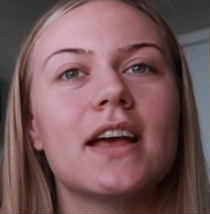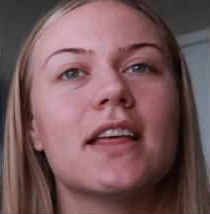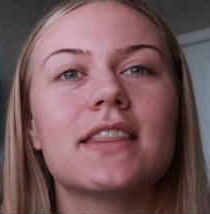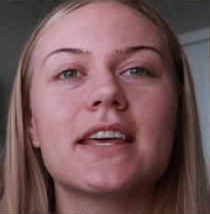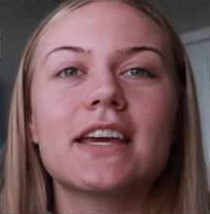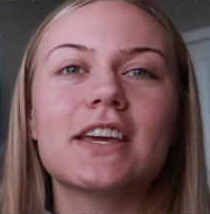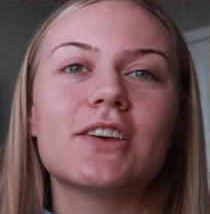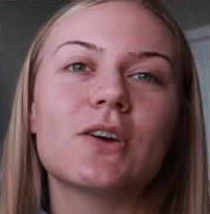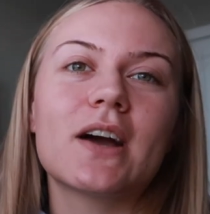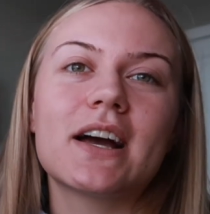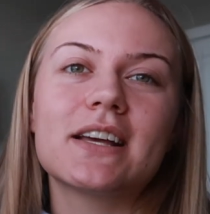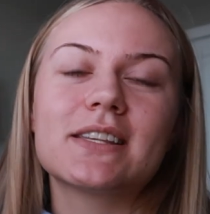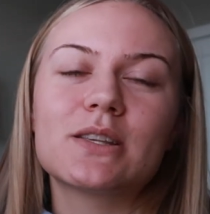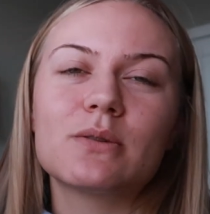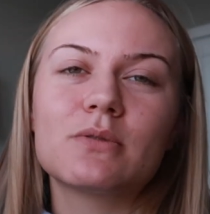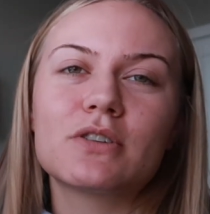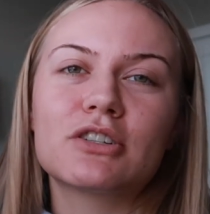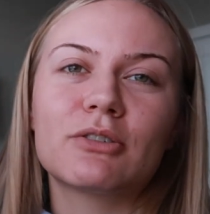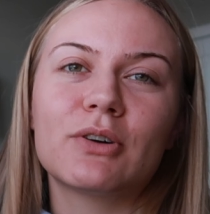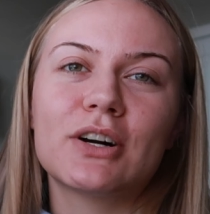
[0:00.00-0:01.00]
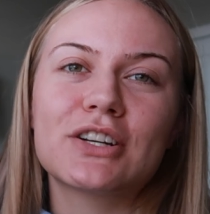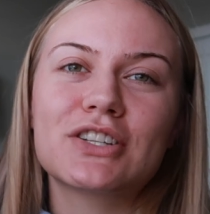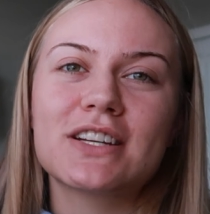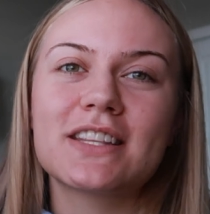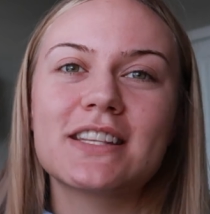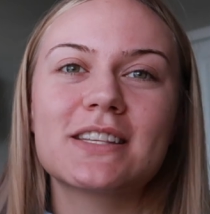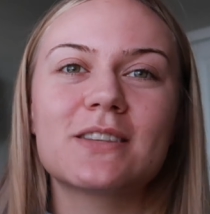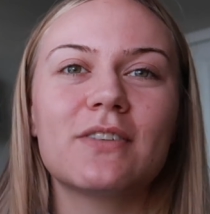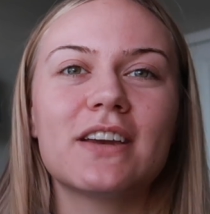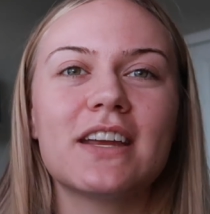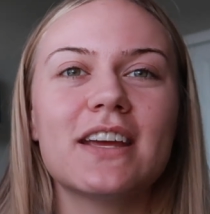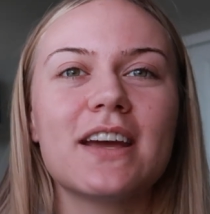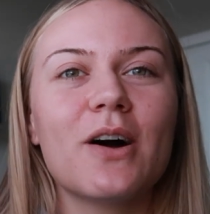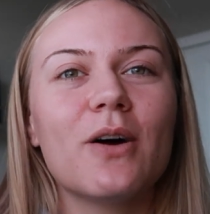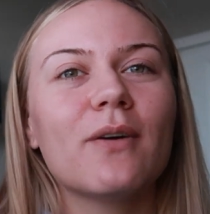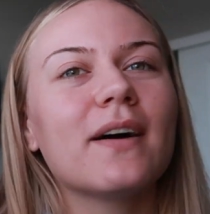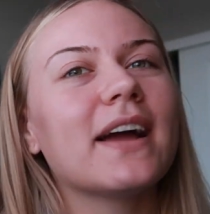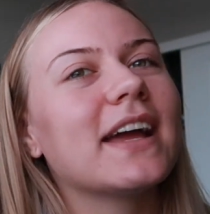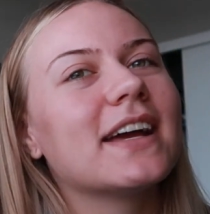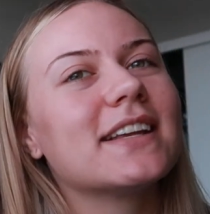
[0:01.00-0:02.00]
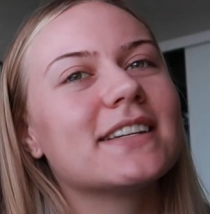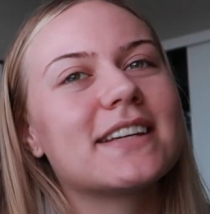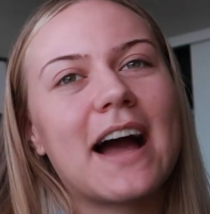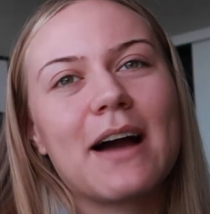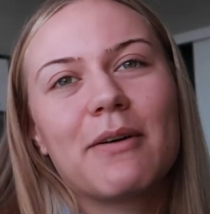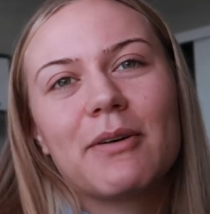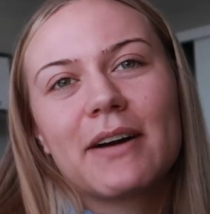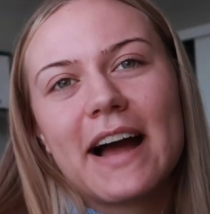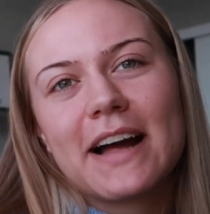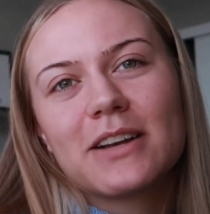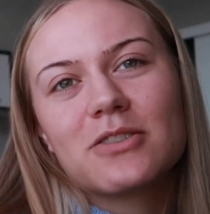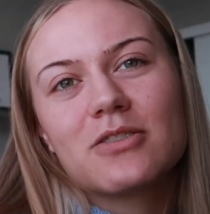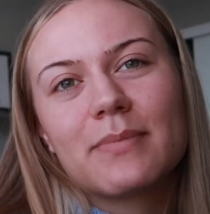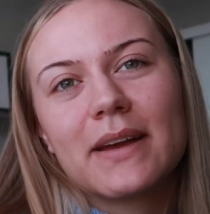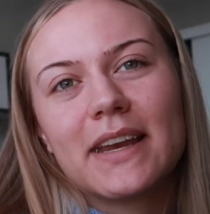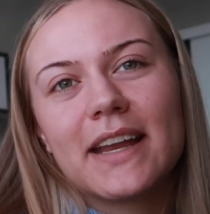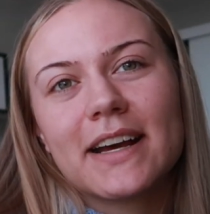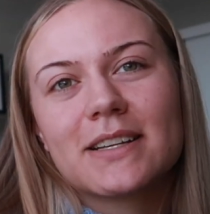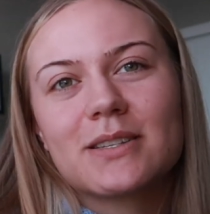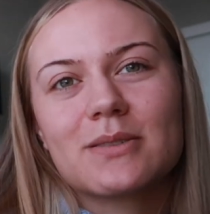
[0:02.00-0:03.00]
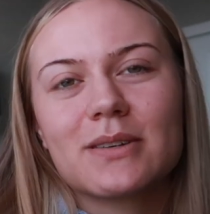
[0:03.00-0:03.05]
Thank you guys so much for watching this video, and I will catch you in my next